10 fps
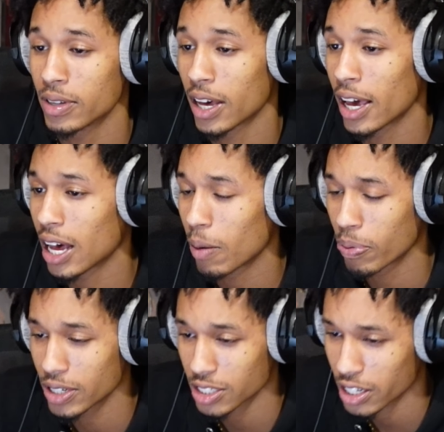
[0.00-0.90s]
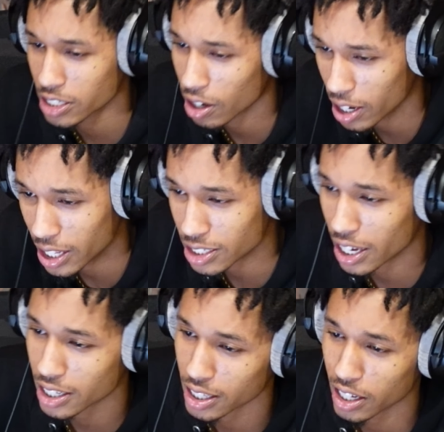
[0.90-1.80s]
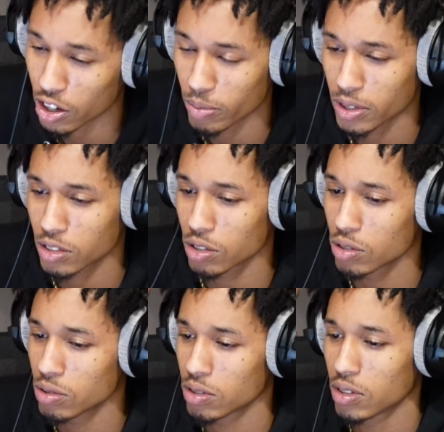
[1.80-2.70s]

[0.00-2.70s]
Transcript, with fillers: Hey, I appreciate y'all that checked in on me, too.